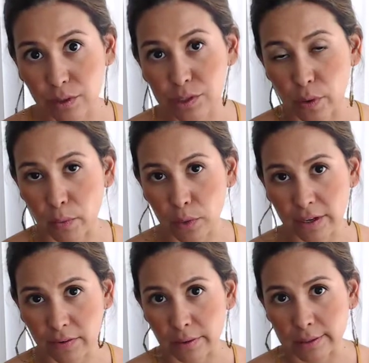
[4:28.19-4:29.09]
So I will
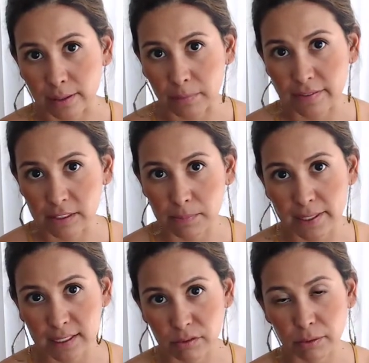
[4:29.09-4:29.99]
give you a little bit of
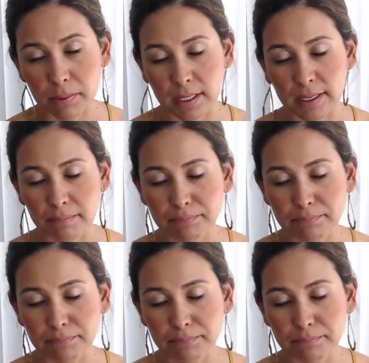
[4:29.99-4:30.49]
space to repeat it.